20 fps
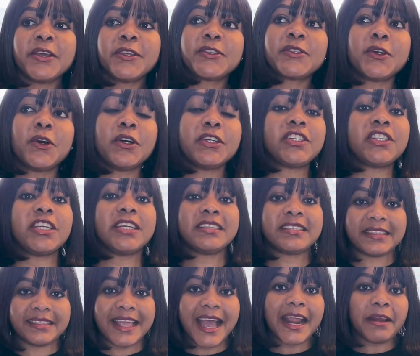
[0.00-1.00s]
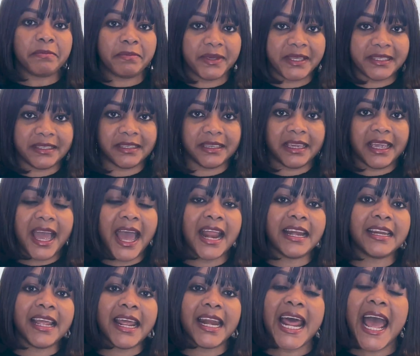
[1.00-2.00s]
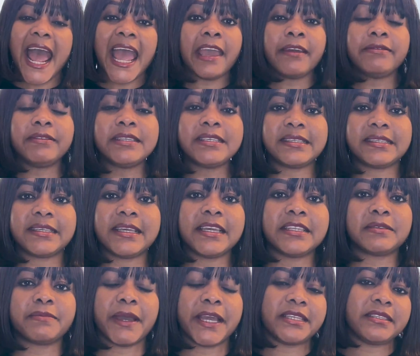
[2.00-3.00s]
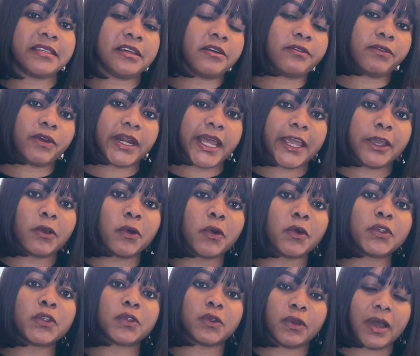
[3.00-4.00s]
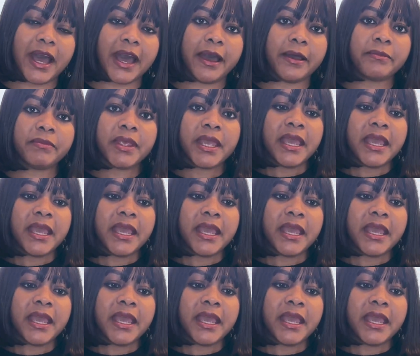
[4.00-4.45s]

So she's that busy. And then I even see it myself when I go to her.